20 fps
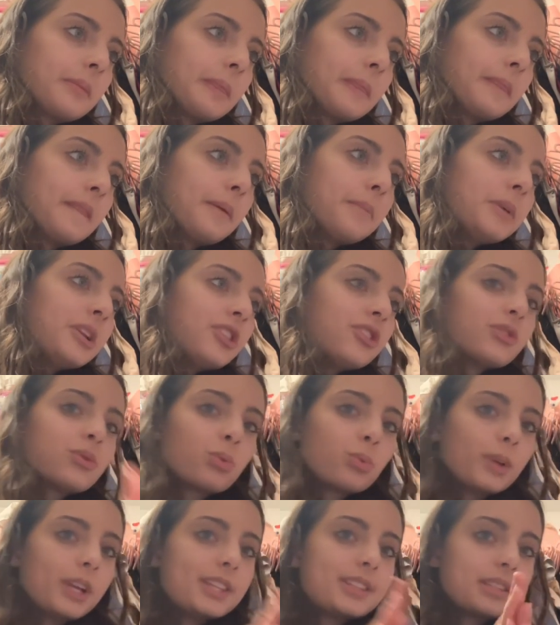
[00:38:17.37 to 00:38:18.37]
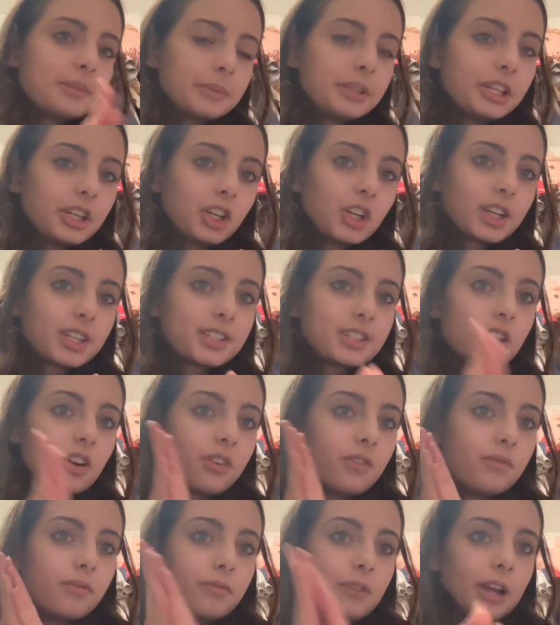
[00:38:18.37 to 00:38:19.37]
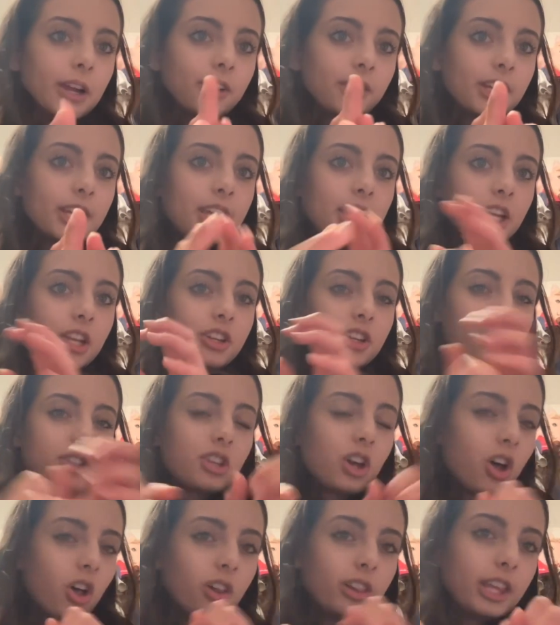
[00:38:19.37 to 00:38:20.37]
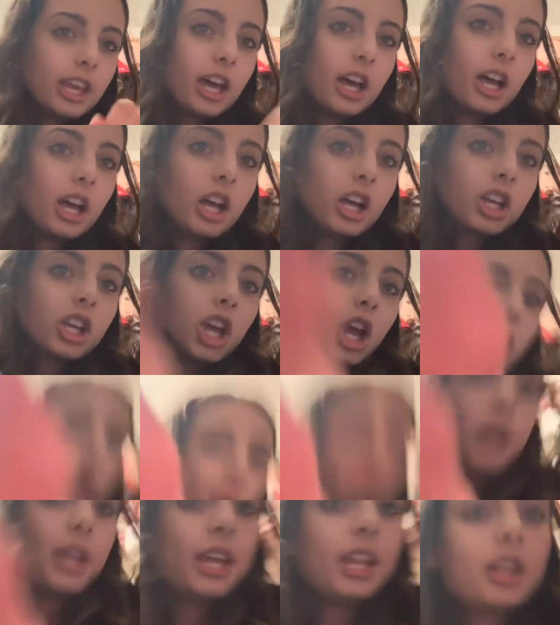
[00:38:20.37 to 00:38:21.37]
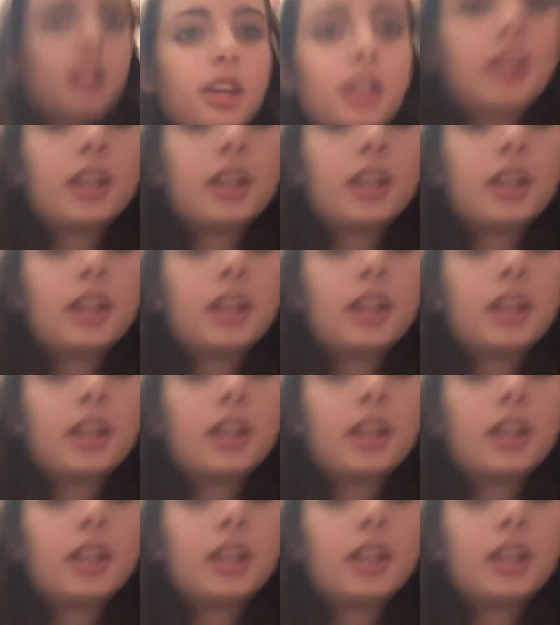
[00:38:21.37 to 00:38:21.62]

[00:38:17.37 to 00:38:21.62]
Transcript: Let me just read some lyrics that are very Natalia coded.